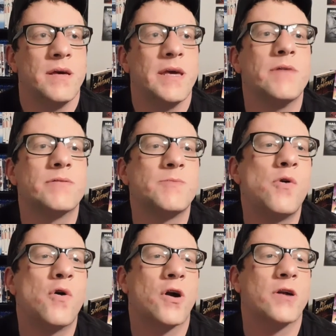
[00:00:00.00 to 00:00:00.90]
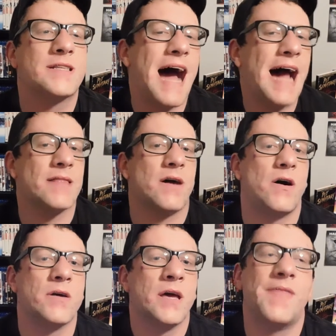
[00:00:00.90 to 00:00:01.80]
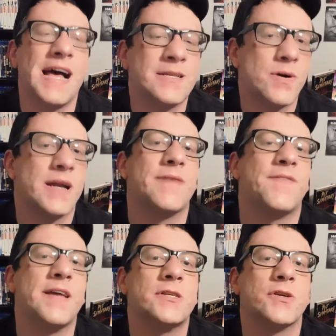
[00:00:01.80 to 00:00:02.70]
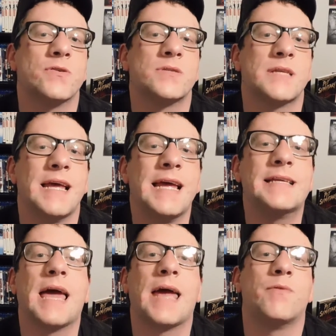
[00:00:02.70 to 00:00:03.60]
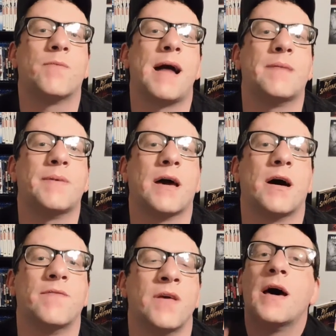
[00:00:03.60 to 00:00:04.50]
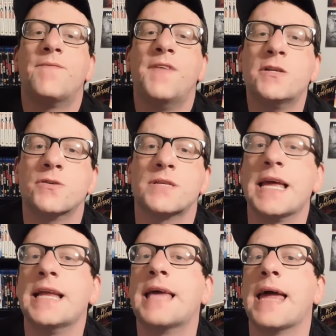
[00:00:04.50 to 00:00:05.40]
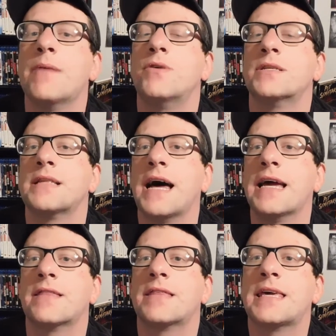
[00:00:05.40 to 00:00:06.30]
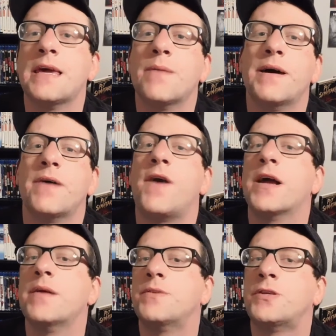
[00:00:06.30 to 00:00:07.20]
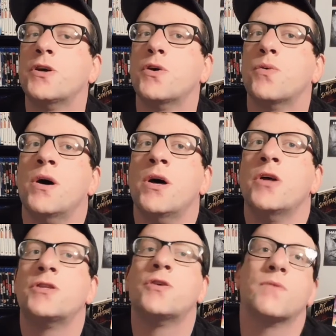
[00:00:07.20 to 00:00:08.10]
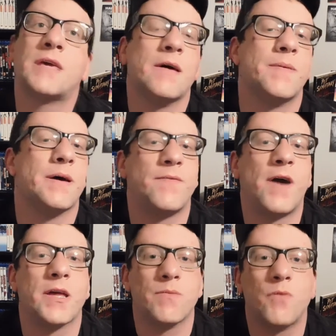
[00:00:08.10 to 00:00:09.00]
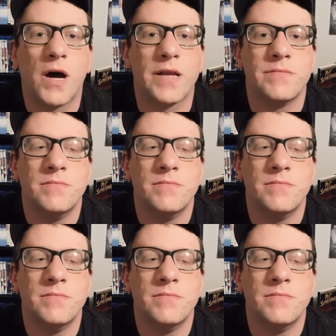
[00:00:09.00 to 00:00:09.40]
It was more dialogue. That's what Avengers Endgame reminded me of. Avengers Endgame was like the Kill Bill volume 2 to Kill Bill volume 1.